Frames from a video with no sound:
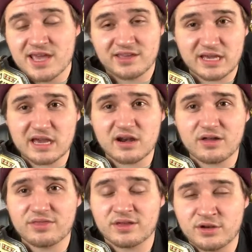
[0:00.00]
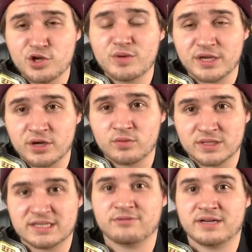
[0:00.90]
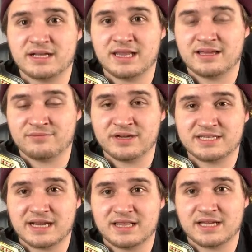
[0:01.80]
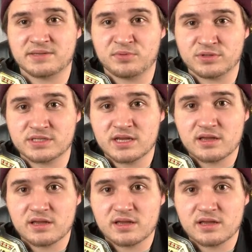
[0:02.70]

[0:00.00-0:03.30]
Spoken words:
You can get all the new and good ones at Ringside Collectibles.